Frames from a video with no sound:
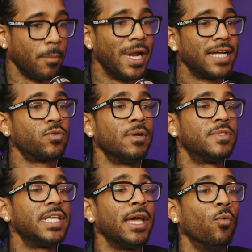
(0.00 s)
but that's what I'm
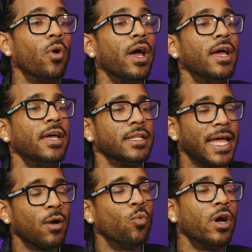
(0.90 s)
saying. What
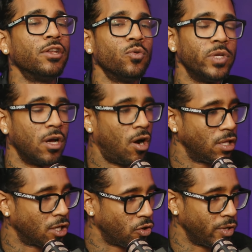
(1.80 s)
like what do we all
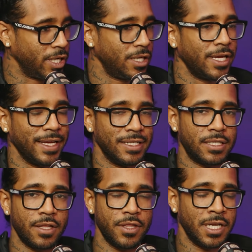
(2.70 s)
agree
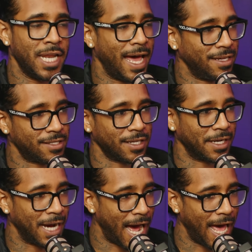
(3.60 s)
is the nice
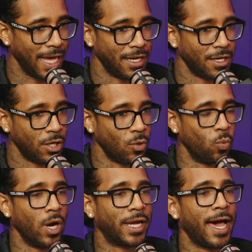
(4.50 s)
guy? So you trying to think? Okay,
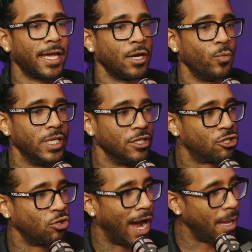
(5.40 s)
what no, can, can, we
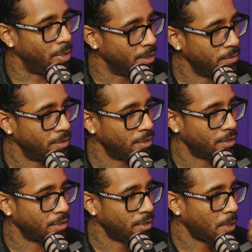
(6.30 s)
describe? So him? hold on, hold
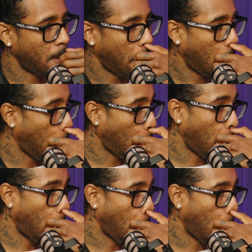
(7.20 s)
on. You're telling me